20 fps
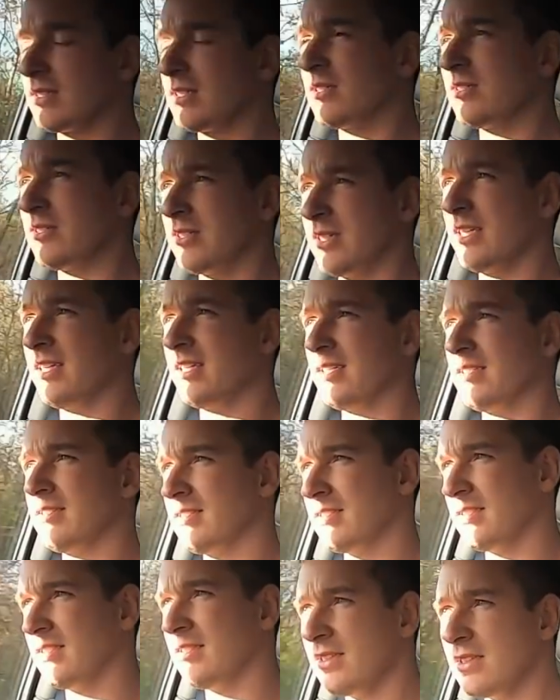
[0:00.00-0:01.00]
Oh yeah,
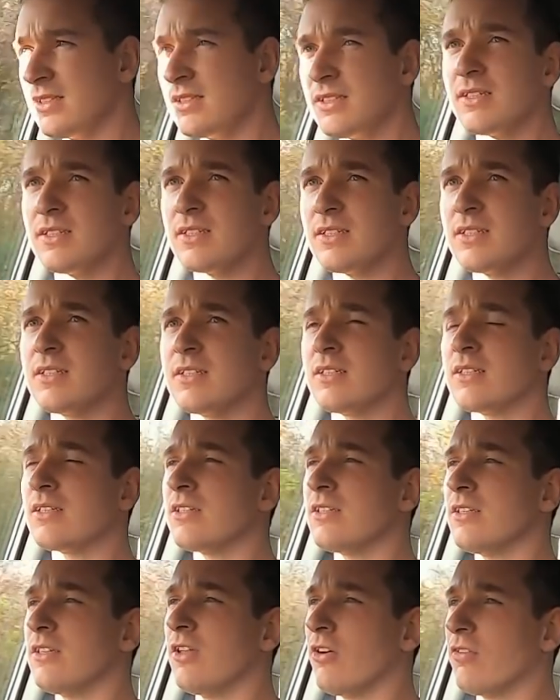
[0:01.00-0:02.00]

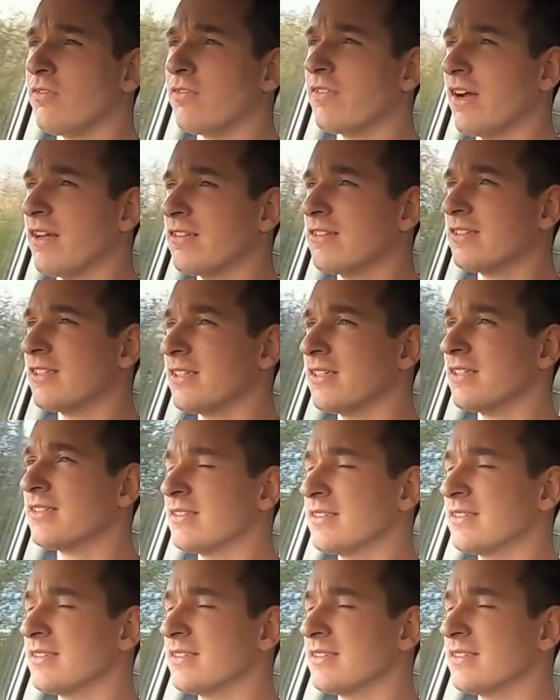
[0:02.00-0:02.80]
a lot faster.